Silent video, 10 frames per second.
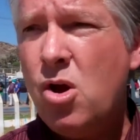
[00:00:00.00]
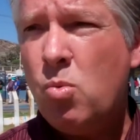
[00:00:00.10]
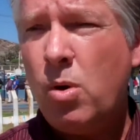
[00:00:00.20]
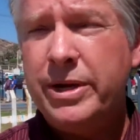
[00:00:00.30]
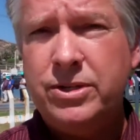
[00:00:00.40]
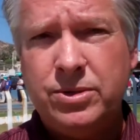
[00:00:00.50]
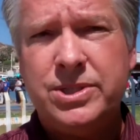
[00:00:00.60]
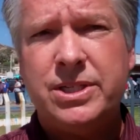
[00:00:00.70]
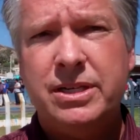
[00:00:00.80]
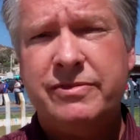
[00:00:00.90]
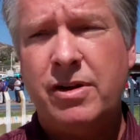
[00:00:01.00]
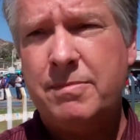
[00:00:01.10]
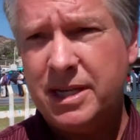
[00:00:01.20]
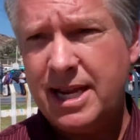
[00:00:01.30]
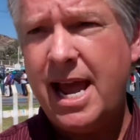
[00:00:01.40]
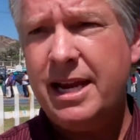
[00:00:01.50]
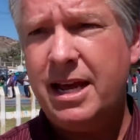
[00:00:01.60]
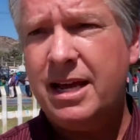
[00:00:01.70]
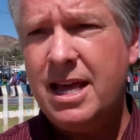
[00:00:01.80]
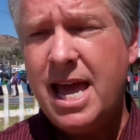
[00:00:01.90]
What we do see from the
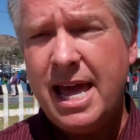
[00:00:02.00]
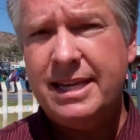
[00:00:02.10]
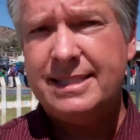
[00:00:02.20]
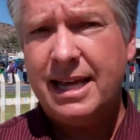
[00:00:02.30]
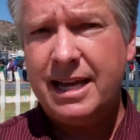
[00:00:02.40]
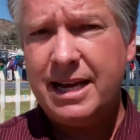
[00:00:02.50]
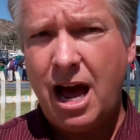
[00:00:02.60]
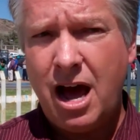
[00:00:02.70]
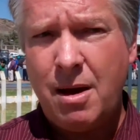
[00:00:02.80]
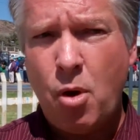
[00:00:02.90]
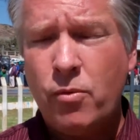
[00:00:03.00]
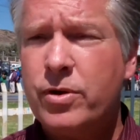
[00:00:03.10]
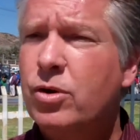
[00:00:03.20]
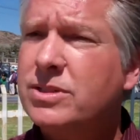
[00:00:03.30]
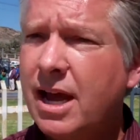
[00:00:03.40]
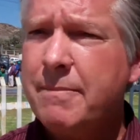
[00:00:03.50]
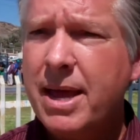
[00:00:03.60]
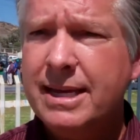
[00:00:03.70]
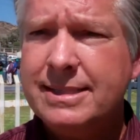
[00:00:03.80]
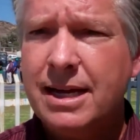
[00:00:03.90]
data is that over at Otay
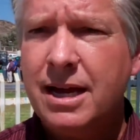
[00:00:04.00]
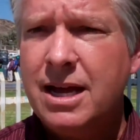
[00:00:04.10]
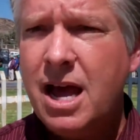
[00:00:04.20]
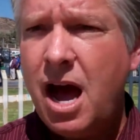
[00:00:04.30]
Mesa,